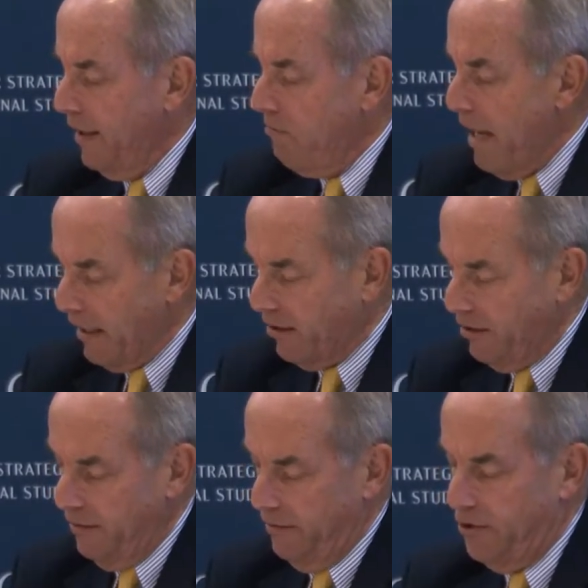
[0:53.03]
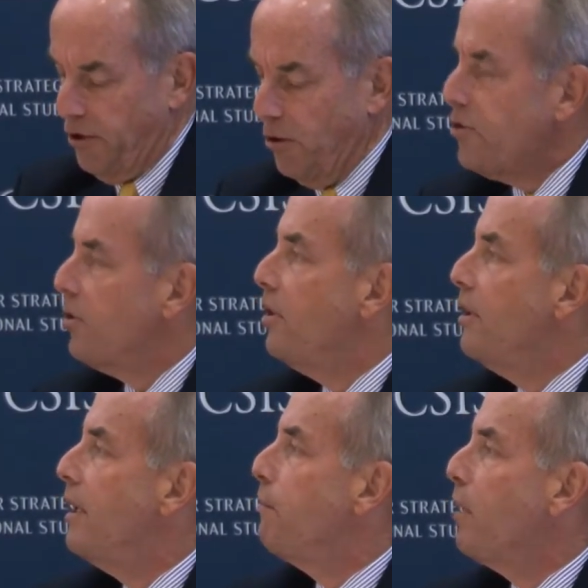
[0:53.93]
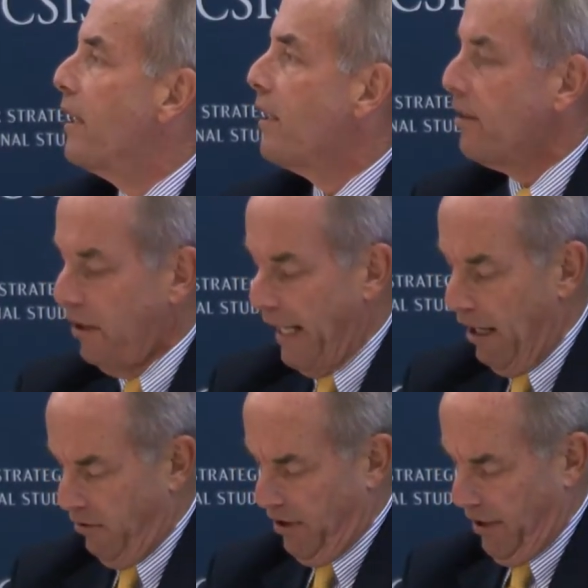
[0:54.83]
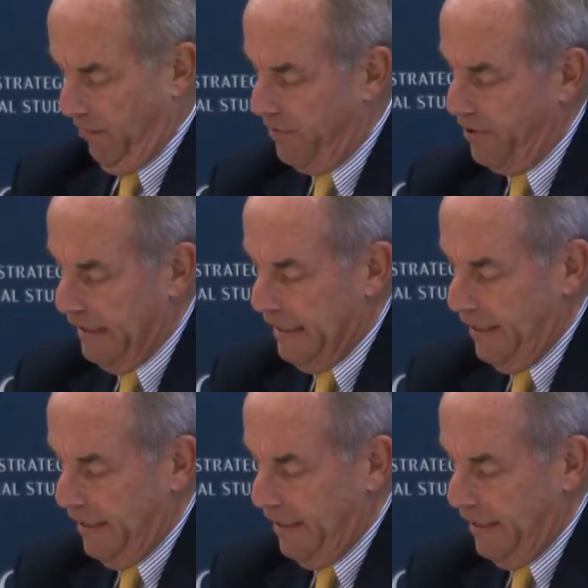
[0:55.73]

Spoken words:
medical, social, and political outcomes.